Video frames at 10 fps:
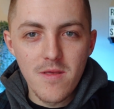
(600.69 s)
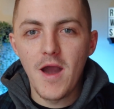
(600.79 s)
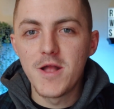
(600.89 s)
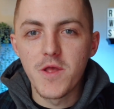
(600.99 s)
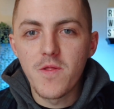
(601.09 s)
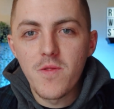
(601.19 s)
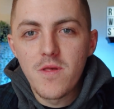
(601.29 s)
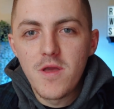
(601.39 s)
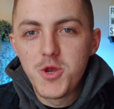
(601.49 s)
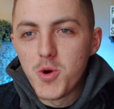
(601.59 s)
I just
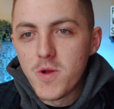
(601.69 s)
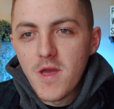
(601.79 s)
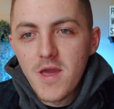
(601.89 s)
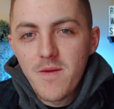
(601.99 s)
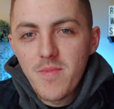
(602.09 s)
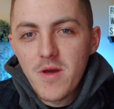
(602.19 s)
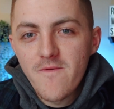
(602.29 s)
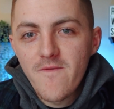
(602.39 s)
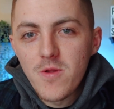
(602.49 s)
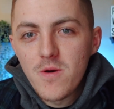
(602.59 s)
enjoy taking better
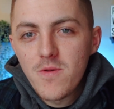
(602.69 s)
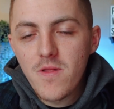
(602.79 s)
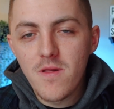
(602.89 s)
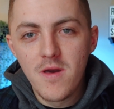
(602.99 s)
photos,